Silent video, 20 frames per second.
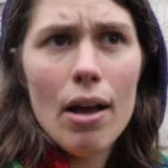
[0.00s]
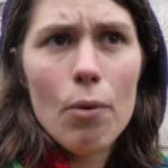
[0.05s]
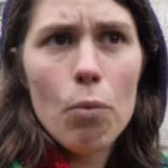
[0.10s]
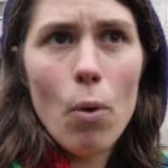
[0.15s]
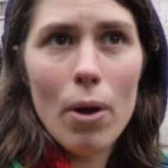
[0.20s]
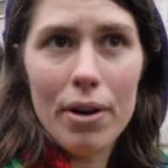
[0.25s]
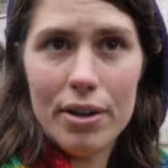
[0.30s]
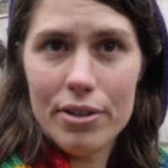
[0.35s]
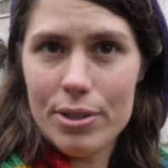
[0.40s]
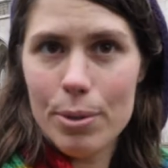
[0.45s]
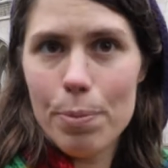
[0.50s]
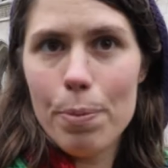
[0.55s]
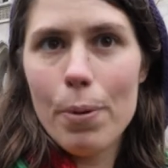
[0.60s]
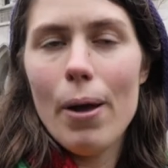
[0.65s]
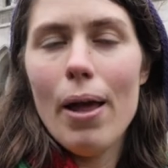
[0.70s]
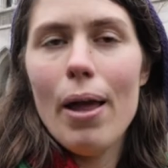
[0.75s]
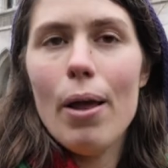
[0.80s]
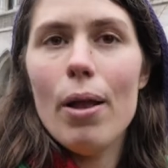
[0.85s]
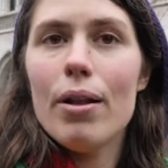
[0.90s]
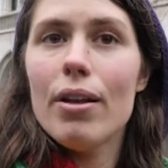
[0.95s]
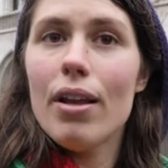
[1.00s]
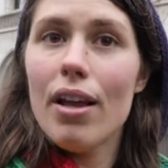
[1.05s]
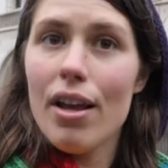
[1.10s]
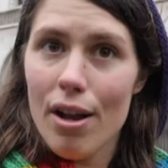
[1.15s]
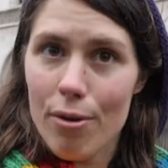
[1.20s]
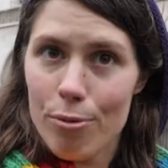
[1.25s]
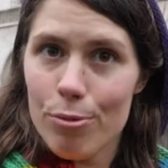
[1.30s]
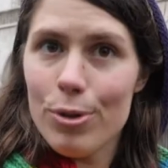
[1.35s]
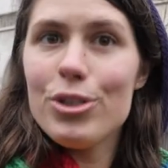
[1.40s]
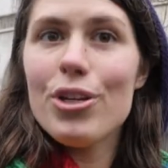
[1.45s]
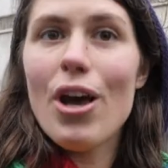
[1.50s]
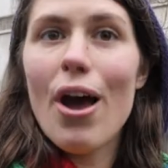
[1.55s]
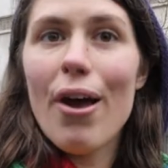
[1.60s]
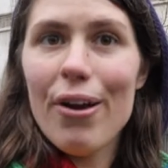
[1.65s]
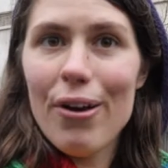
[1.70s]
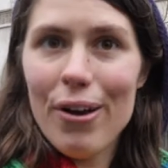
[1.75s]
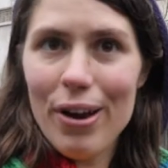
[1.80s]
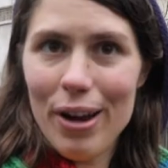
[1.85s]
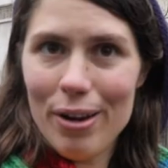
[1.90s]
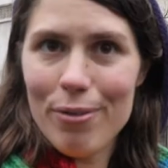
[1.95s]
wanted to put
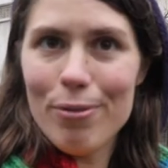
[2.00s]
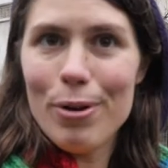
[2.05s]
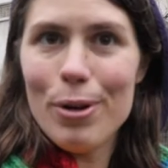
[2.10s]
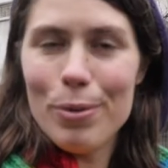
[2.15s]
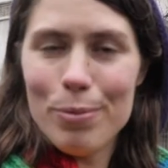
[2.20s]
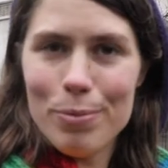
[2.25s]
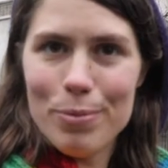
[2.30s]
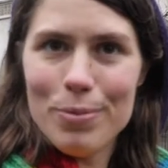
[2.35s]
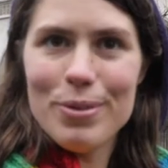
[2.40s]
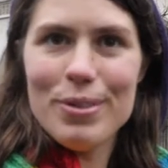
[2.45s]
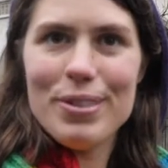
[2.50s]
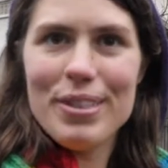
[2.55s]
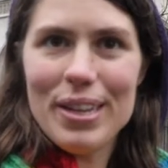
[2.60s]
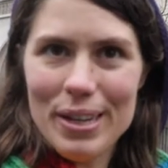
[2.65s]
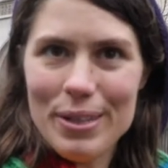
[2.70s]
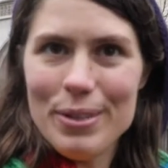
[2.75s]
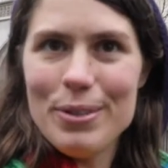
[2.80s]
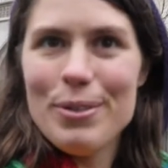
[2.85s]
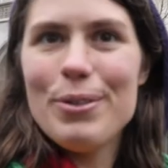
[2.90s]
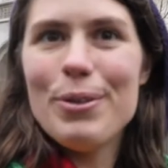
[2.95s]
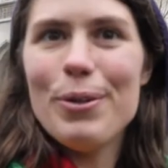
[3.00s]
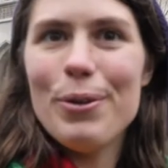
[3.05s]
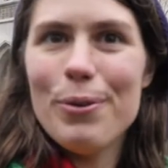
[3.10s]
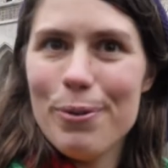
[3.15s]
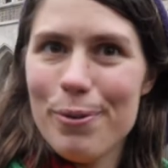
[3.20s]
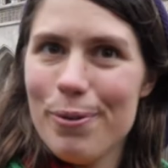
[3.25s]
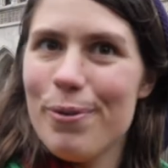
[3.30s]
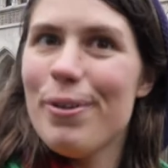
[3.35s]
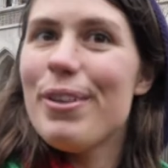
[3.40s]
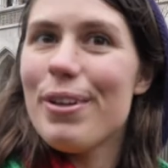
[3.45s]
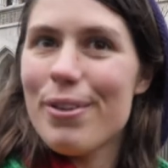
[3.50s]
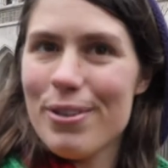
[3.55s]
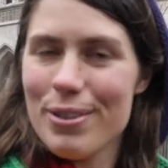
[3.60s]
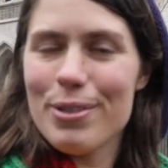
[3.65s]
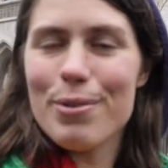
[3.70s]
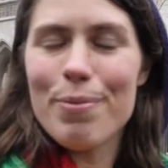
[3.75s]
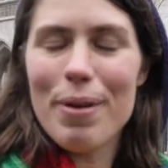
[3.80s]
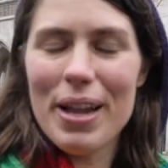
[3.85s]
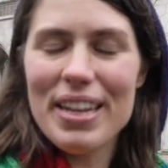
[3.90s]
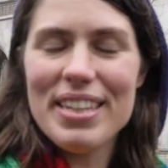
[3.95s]
retiring rooms into the
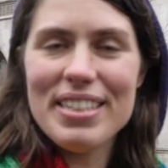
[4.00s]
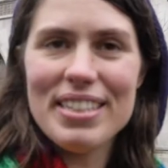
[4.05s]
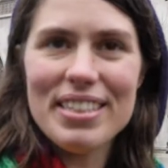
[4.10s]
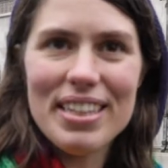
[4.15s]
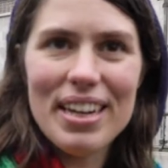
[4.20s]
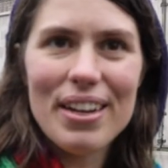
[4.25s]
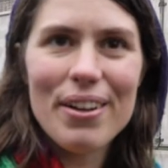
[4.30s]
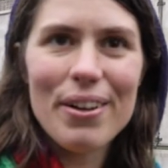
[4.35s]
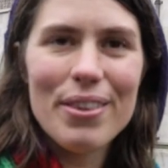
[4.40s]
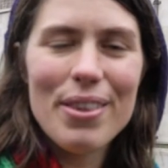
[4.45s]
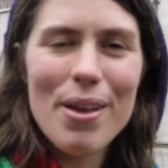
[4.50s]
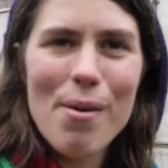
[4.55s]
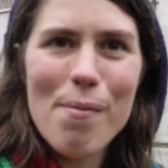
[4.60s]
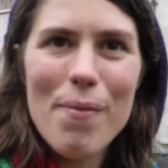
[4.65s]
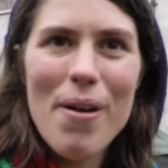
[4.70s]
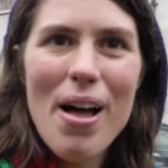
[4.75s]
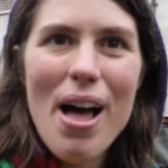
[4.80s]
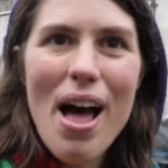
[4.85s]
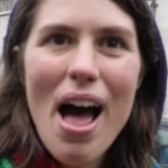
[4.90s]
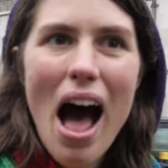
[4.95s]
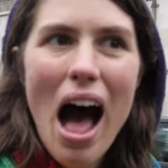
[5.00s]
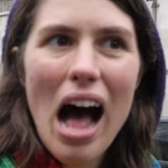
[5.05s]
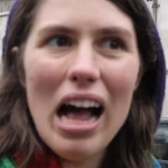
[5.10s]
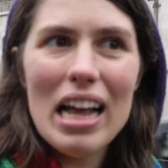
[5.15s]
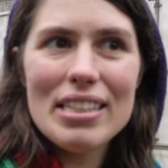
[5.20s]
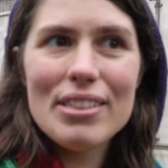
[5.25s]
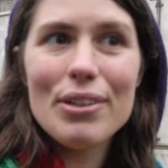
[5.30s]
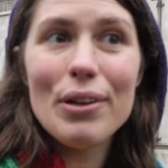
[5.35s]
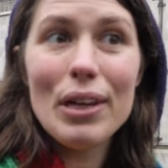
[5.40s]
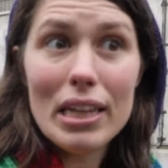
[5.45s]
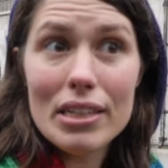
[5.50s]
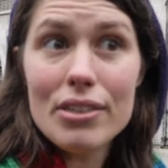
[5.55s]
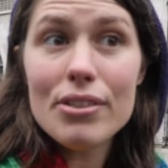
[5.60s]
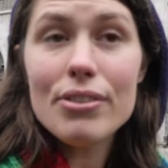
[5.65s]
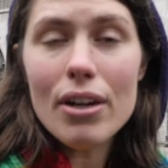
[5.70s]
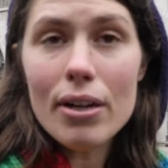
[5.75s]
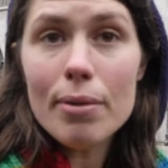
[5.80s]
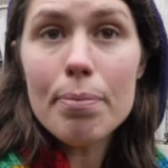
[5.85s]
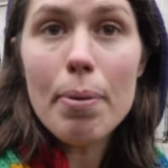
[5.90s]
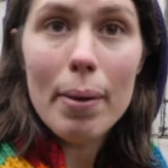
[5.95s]
Crystal Palace, as they called them. Uh, so he
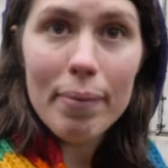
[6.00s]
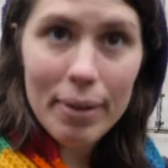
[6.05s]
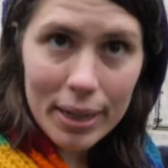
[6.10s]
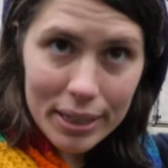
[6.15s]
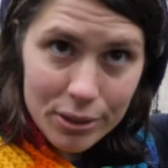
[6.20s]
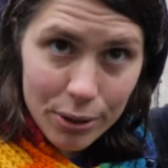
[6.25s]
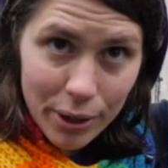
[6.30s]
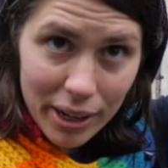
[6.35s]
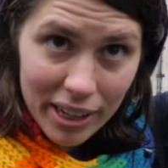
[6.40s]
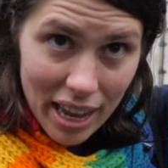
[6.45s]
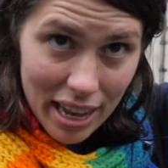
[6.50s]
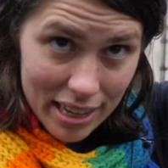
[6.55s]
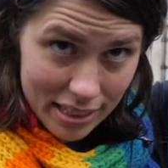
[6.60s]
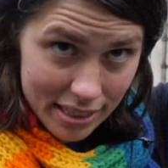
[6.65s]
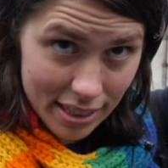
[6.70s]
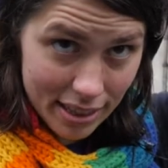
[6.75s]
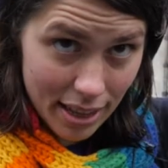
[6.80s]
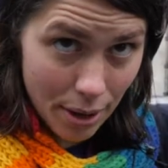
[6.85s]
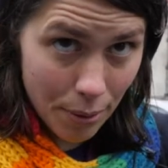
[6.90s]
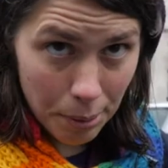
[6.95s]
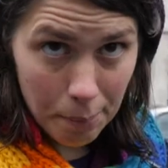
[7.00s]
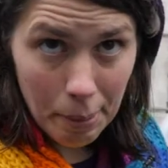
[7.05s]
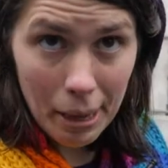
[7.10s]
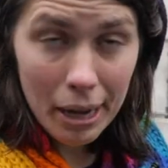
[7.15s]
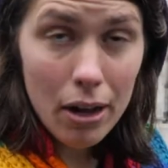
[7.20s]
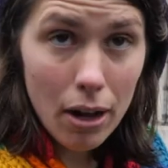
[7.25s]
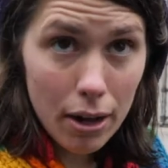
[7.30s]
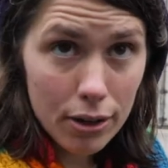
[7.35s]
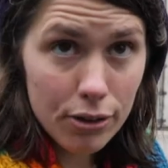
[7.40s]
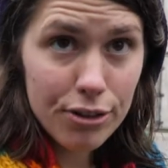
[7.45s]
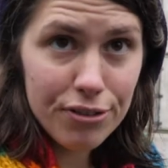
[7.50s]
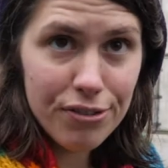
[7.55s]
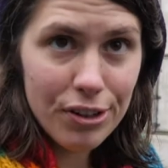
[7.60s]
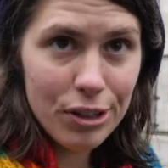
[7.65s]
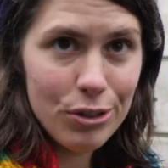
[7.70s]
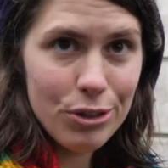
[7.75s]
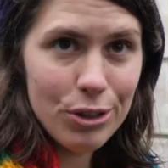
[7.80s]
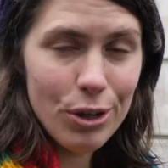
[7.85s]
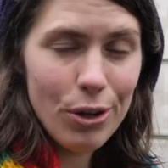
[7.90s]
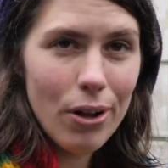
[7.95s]
installed public toilets, and they were a bit
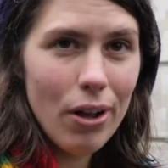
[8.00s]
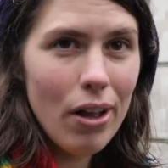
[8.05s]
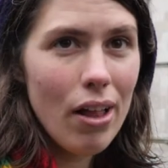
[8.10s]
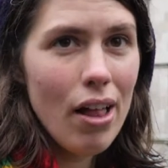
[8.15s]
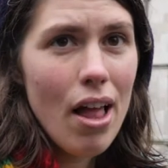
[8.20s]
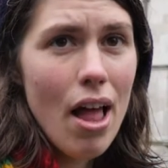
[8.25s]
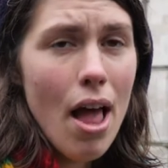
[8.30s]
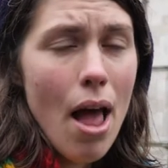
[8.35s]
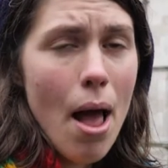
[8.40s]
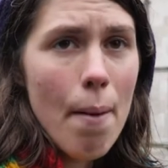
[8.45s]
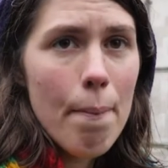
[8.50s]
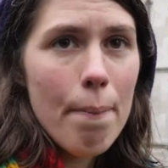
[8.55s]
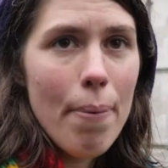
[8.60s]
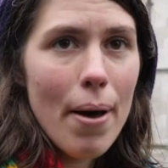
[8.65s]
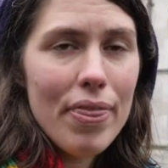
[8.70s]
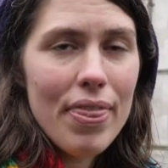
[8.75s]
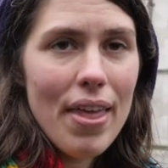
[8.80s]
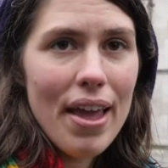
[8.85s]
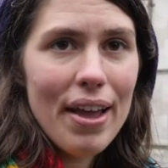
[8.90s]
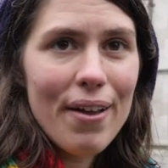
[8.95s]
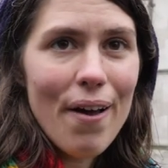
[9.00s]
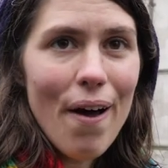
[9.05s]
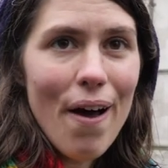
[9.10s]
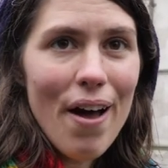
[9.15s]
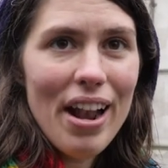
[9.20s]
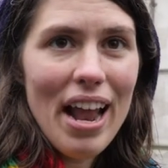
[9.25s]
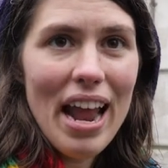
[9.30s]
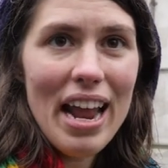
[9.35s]
controversial, but they got